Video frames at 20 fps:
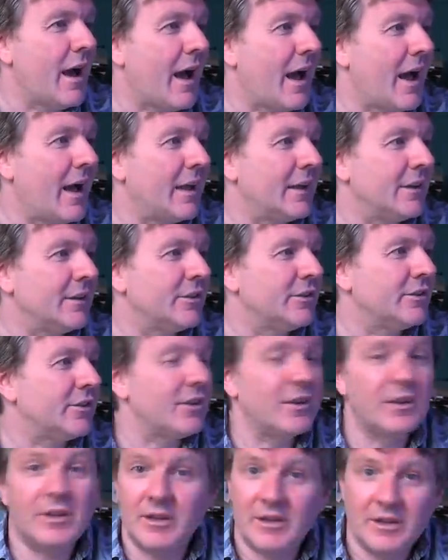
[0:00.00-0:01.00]

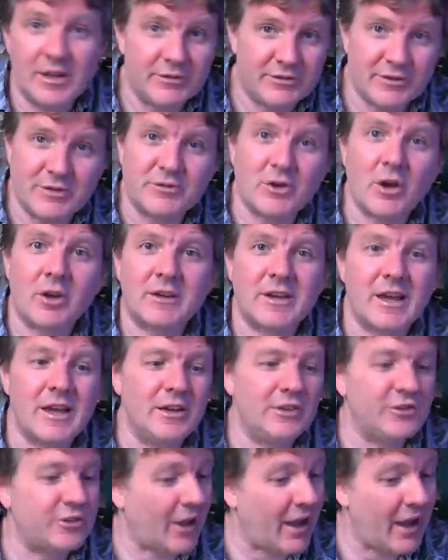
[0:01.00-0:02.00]
And if you've got kids,